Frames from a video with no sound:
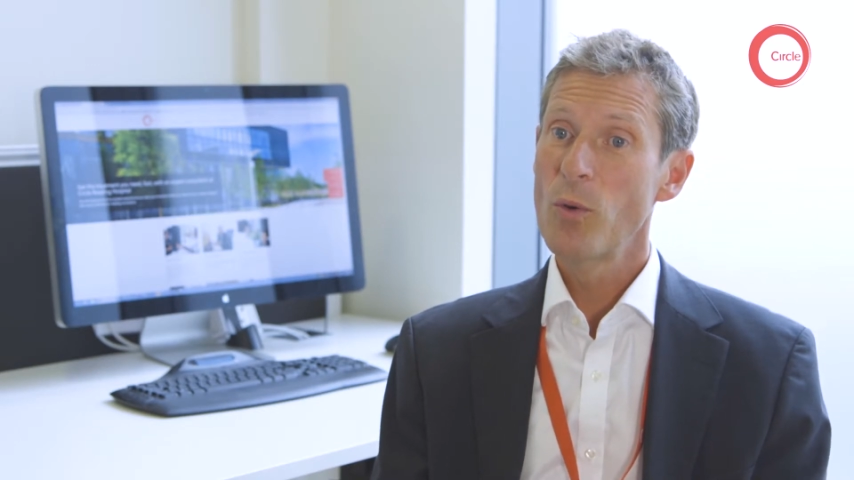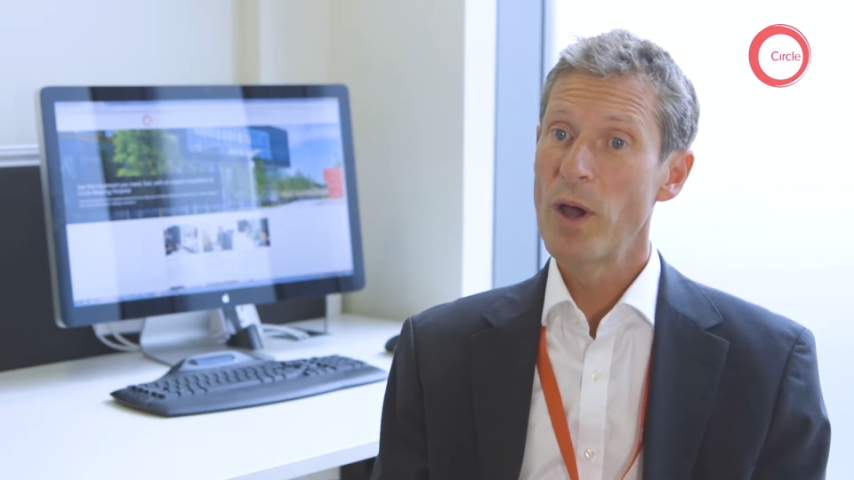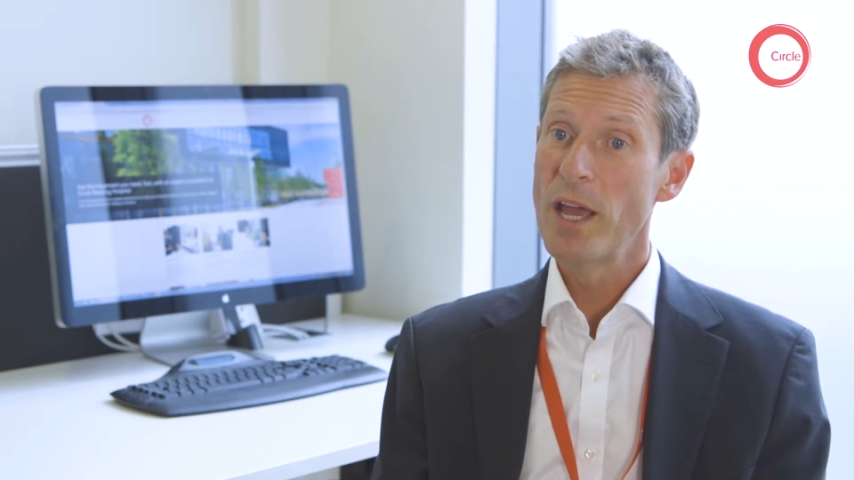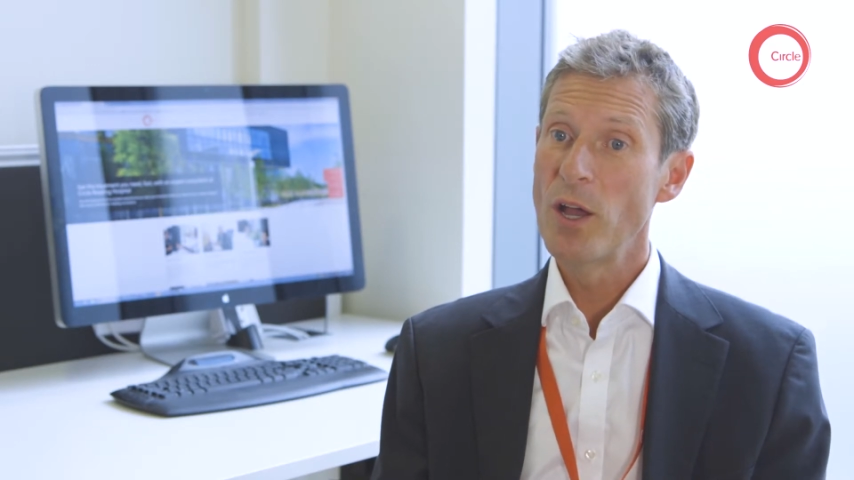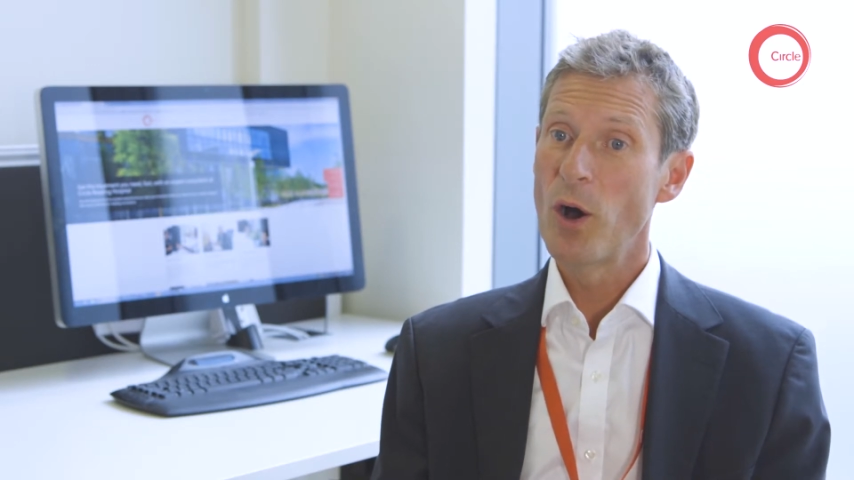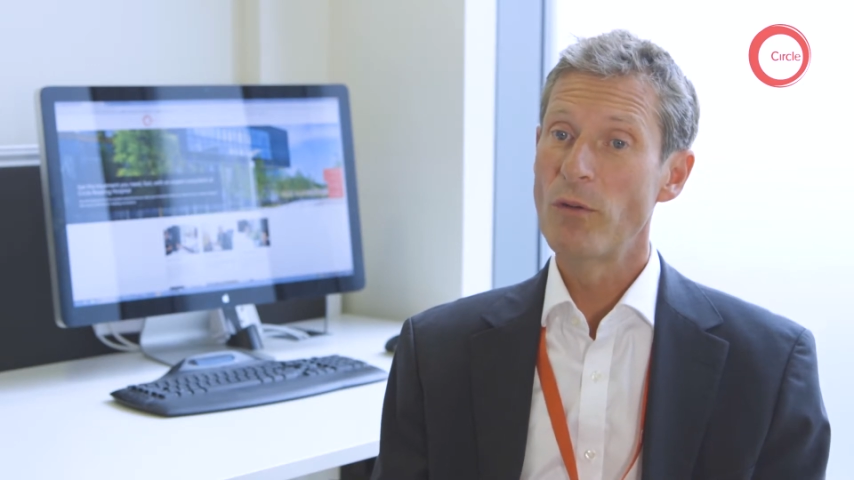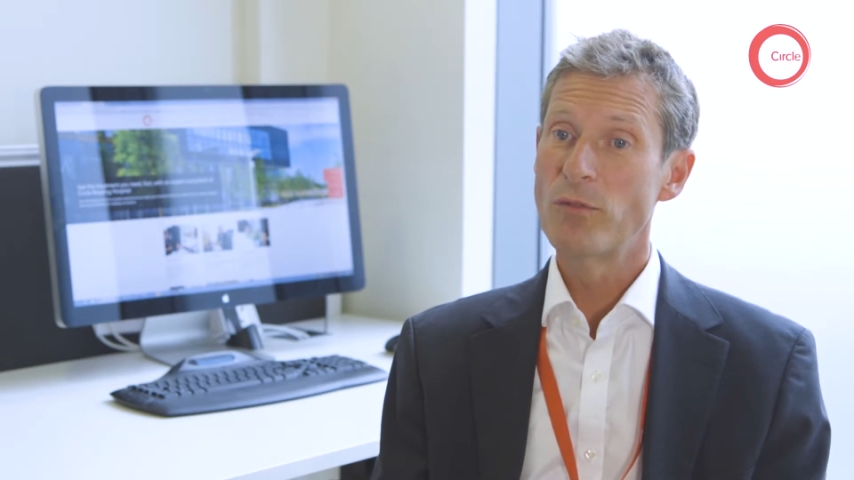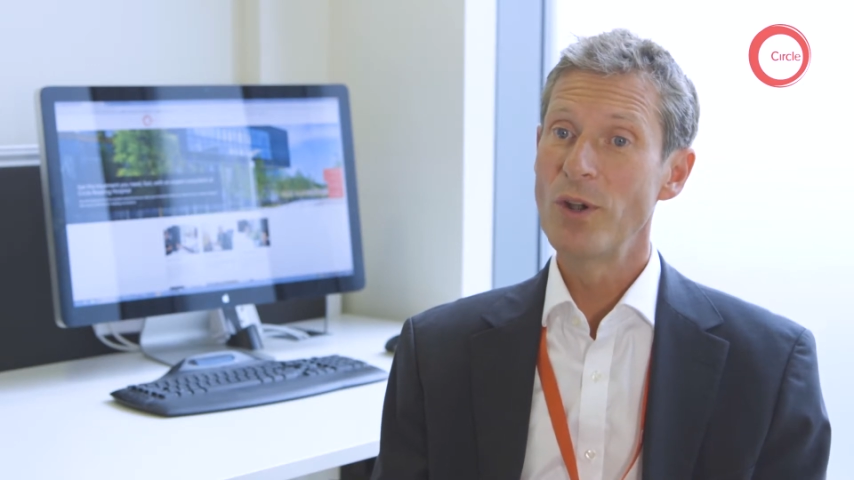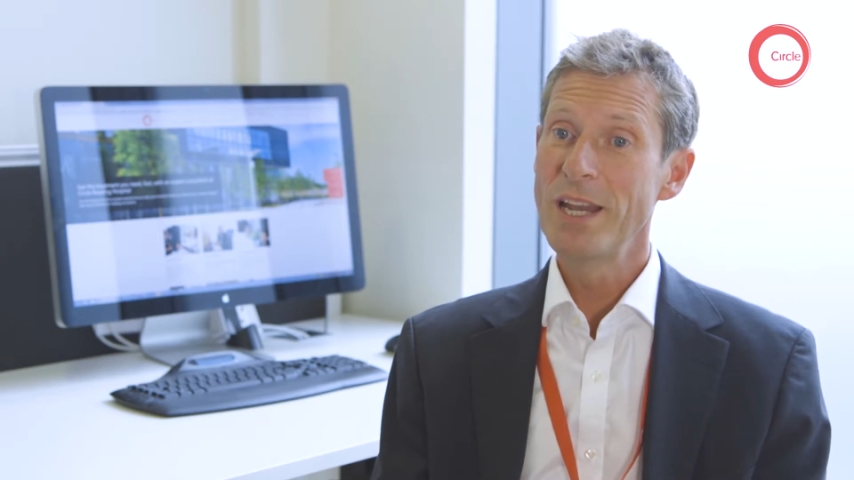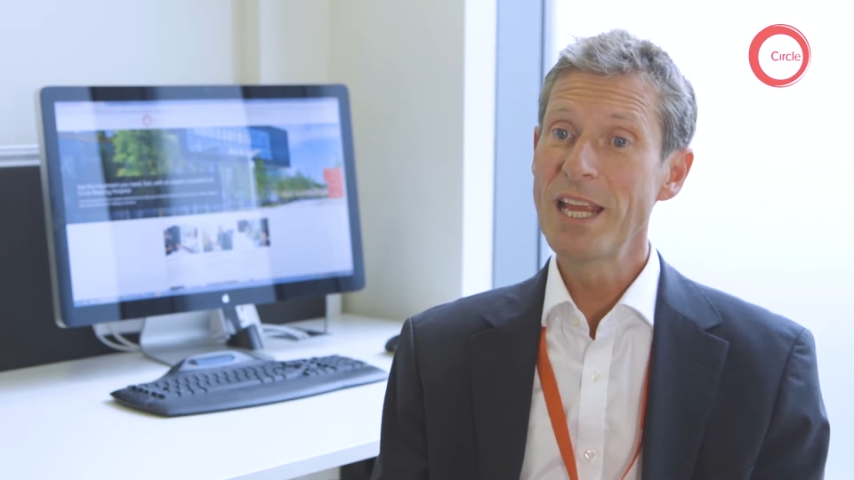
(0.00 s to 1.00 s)
way
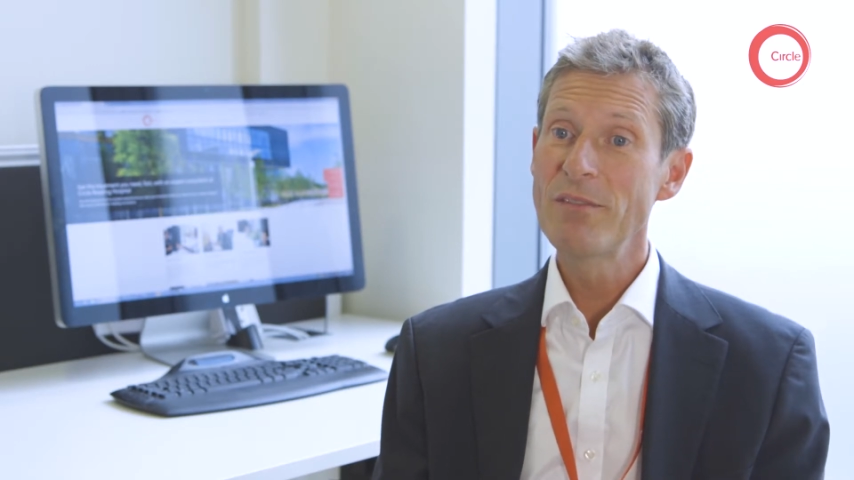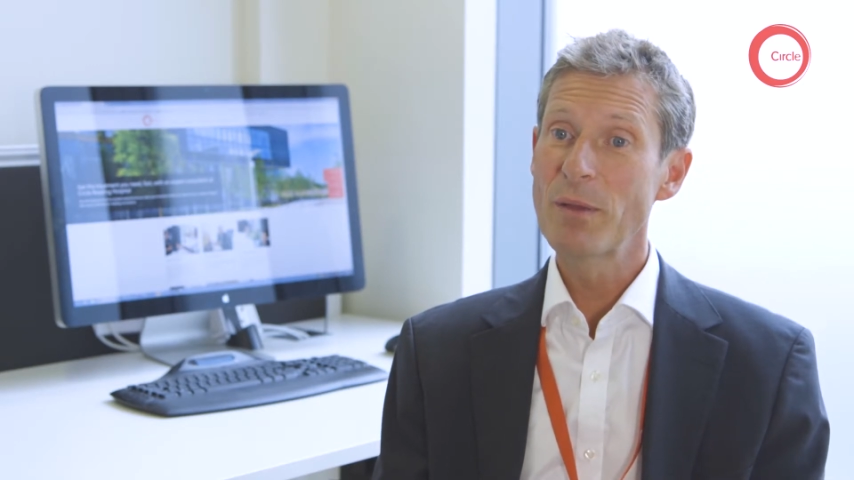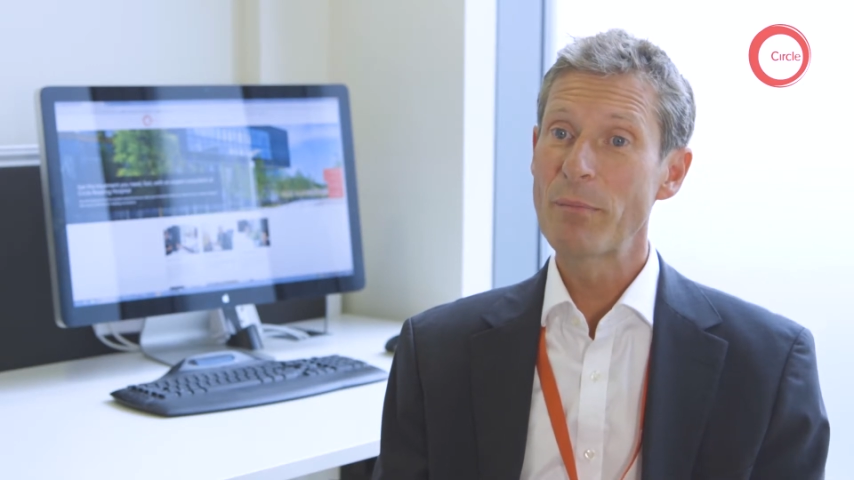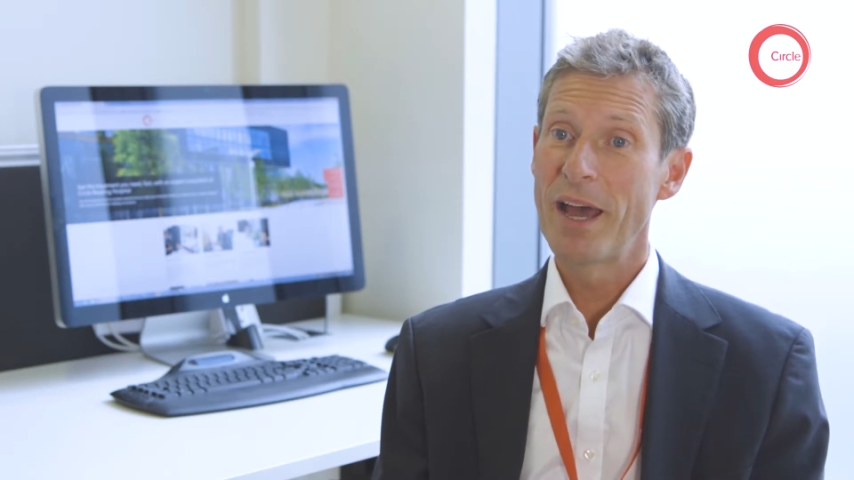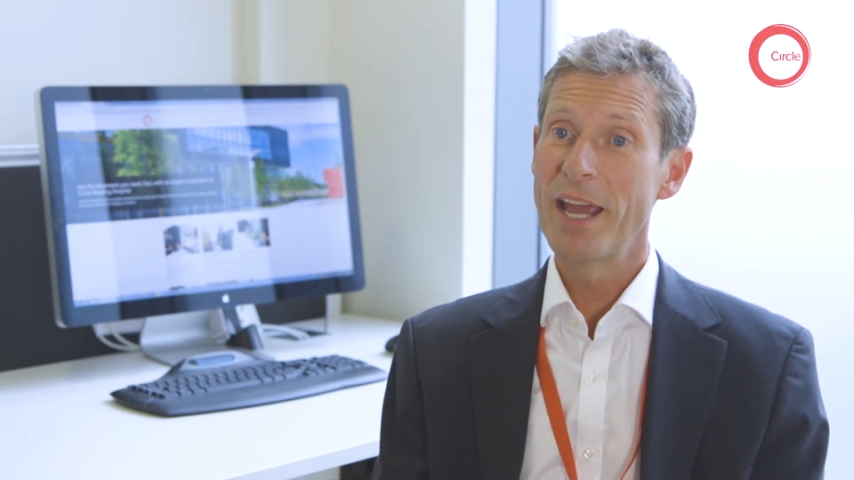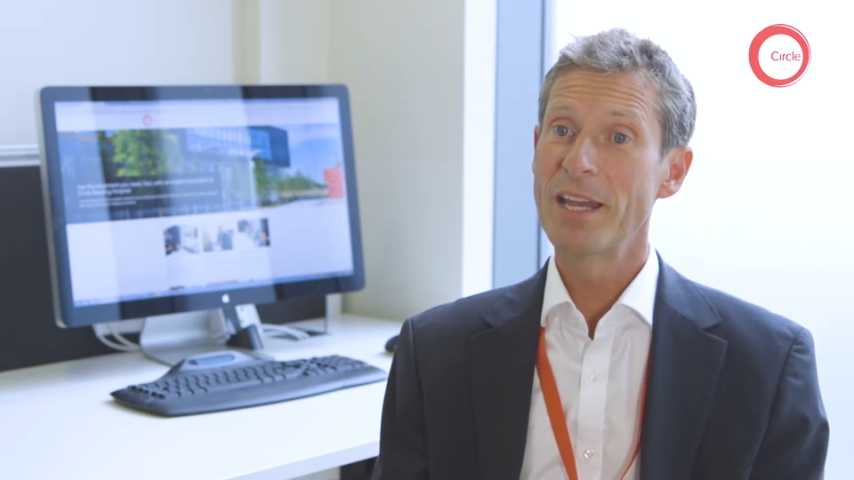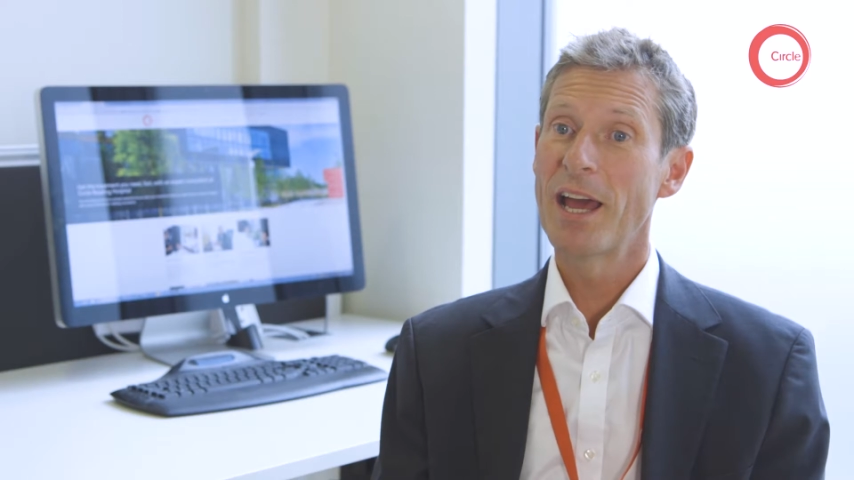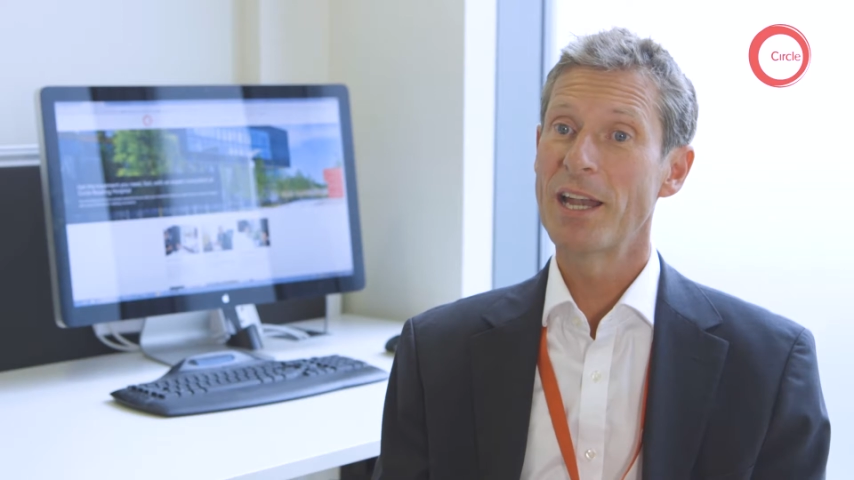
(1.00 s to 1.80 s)
of relieving pain